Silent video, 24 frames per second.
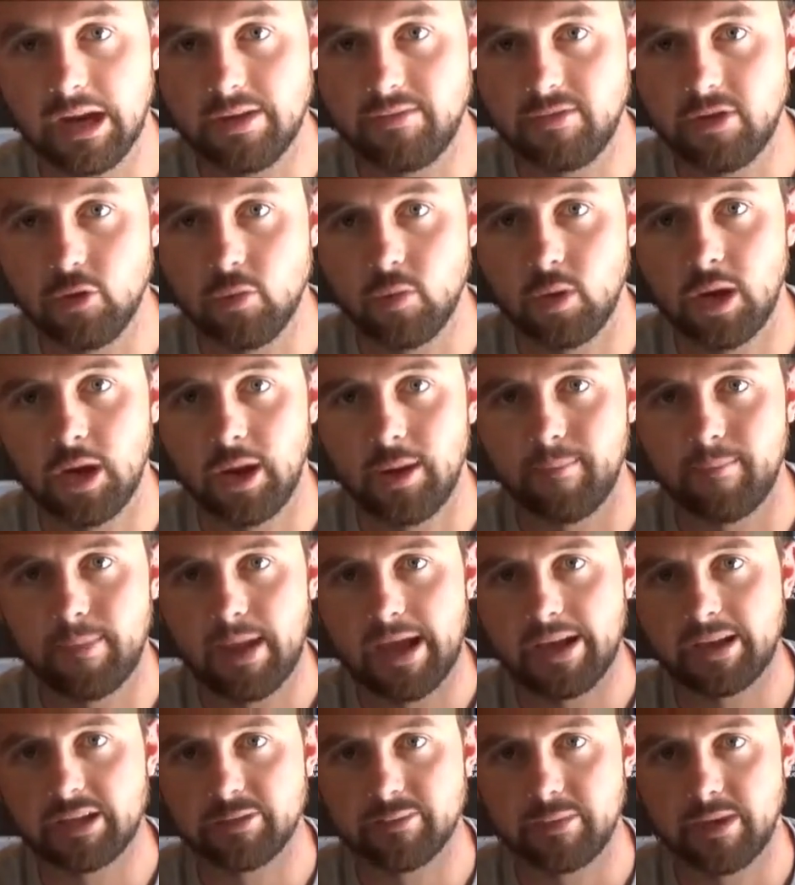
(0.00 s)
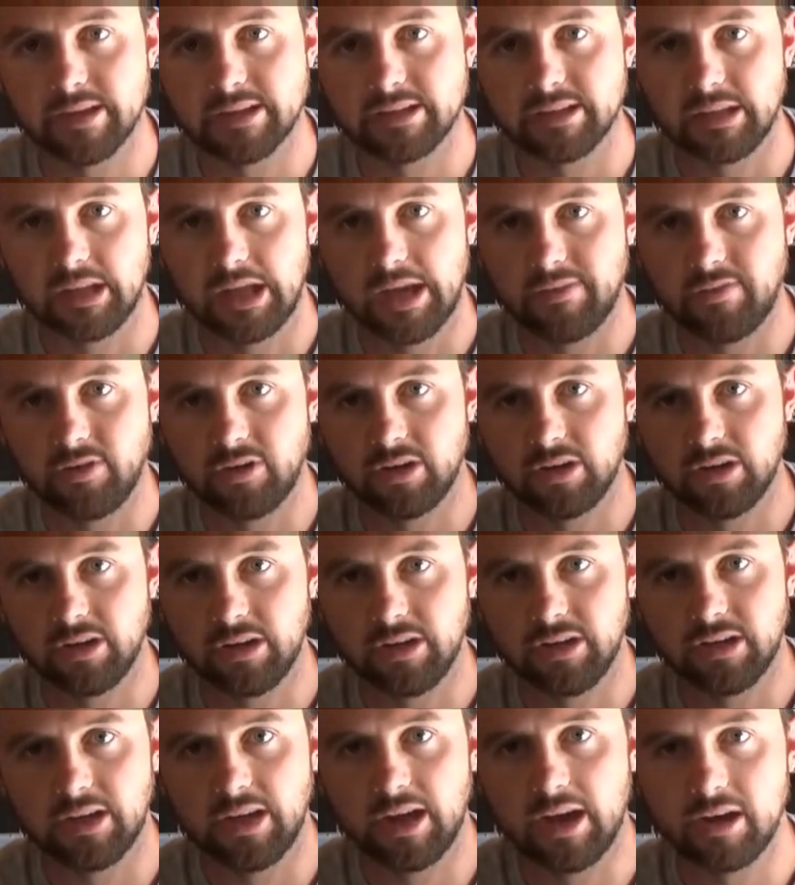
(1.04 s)
If you want to maximize the life you're going
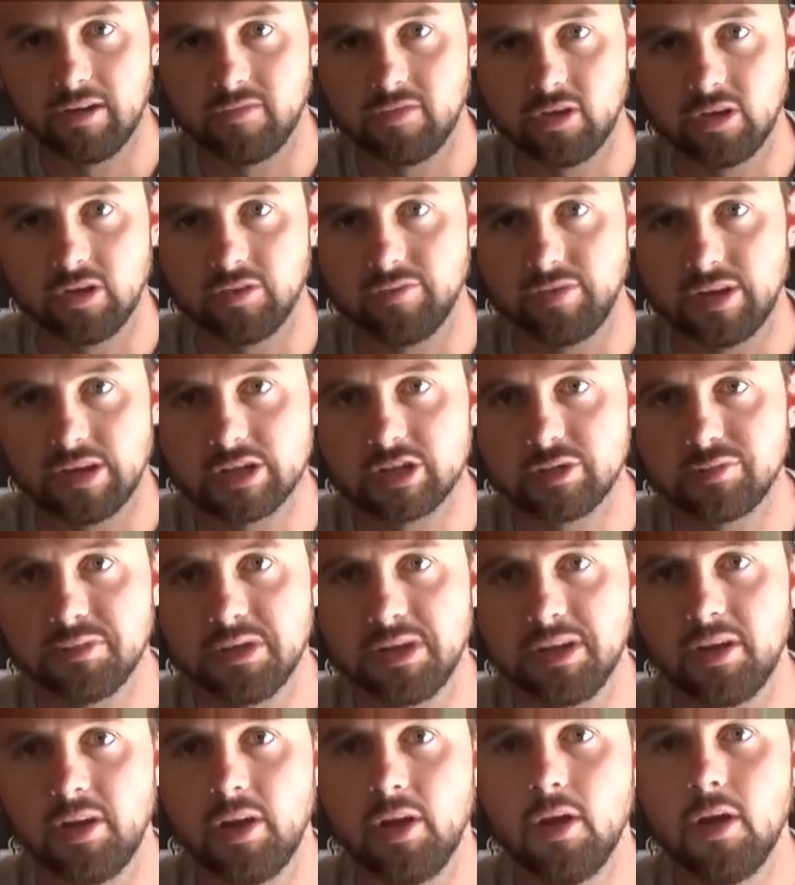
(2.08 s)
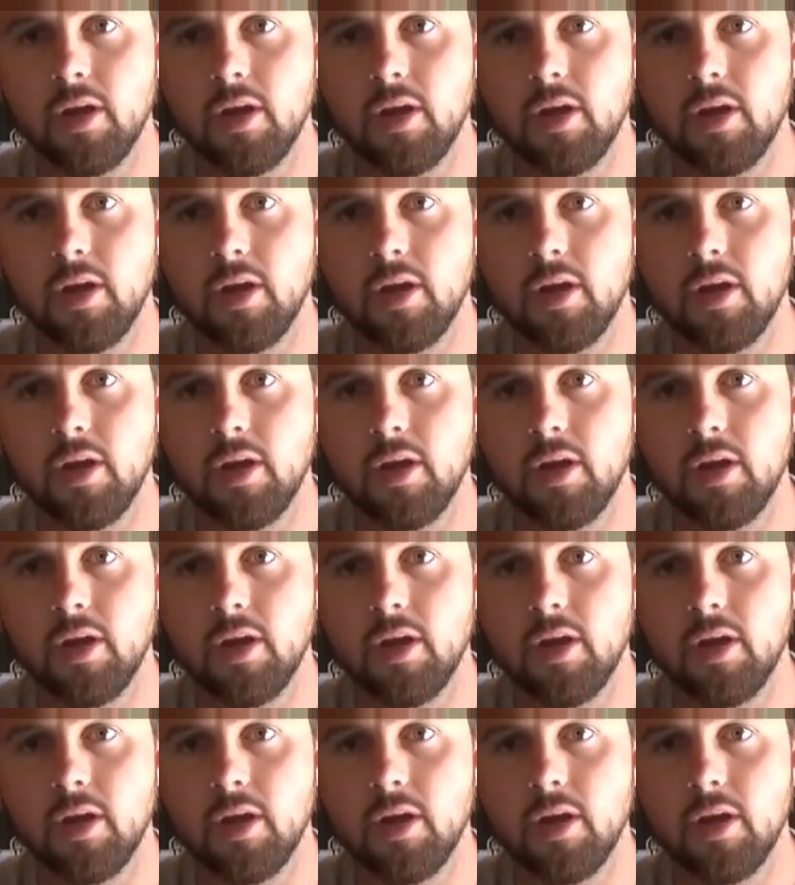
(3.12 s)
to get out of your investment,